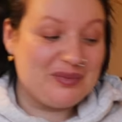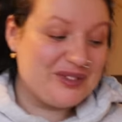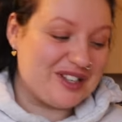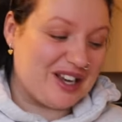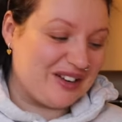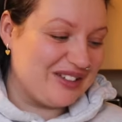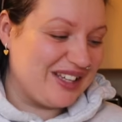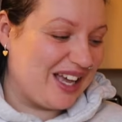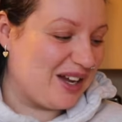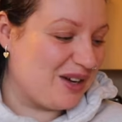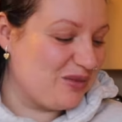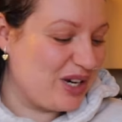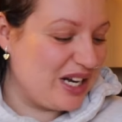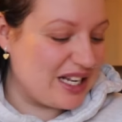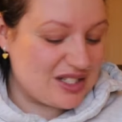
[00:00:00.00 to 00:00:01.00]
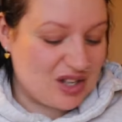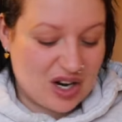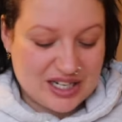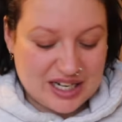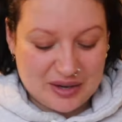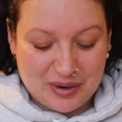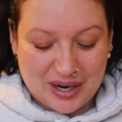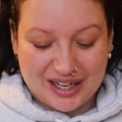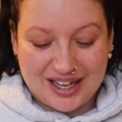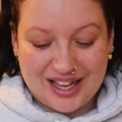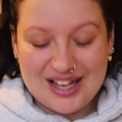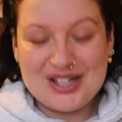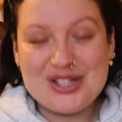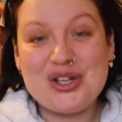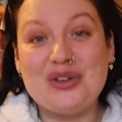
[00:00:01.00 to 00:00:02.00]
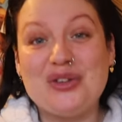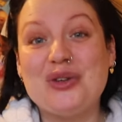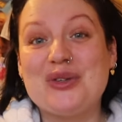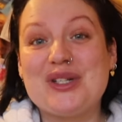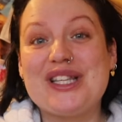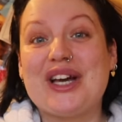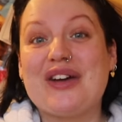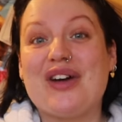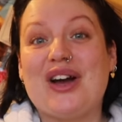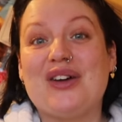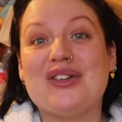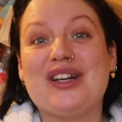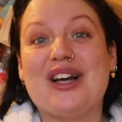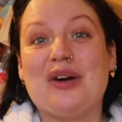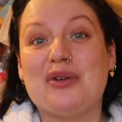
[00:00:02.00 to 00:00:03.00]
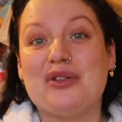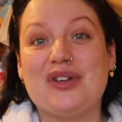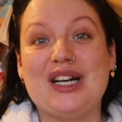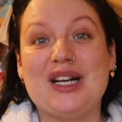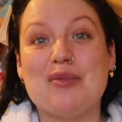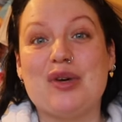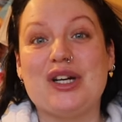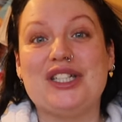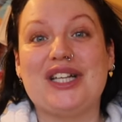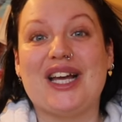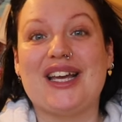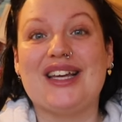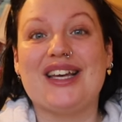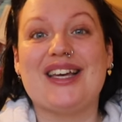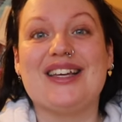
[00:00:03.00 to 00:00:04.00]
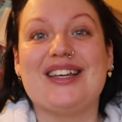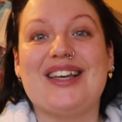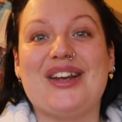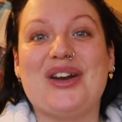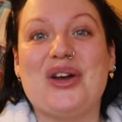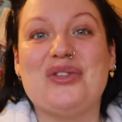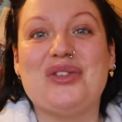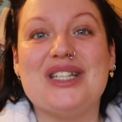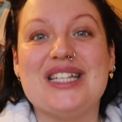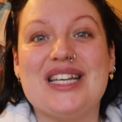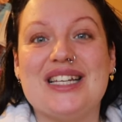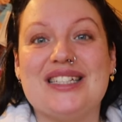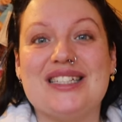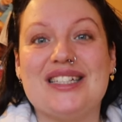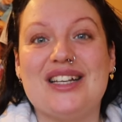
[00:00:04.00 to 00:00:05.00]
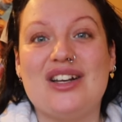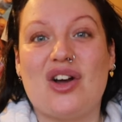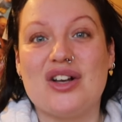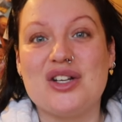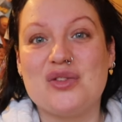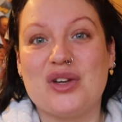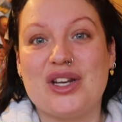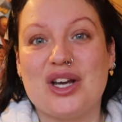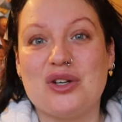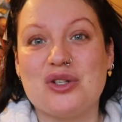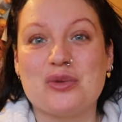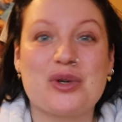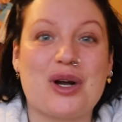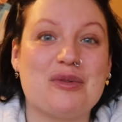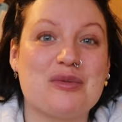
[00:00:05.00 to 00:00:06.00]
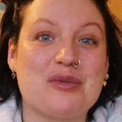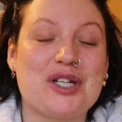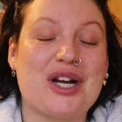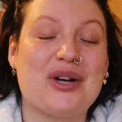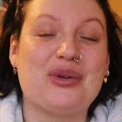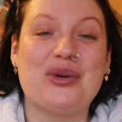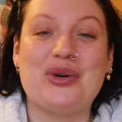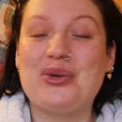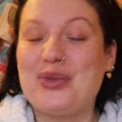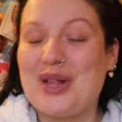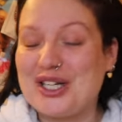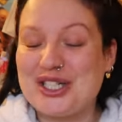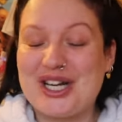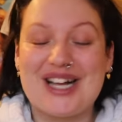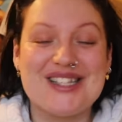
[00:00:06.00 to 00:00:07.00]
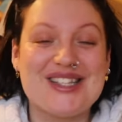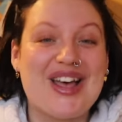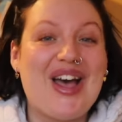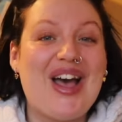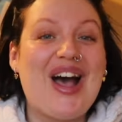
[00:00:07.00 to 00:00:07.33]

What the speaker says: So, yeah, I'm really excited anyway. So, if you do want to stick around, I would really appreciate it, you know, if you did like this video, subscribe to my channel and all that jazz.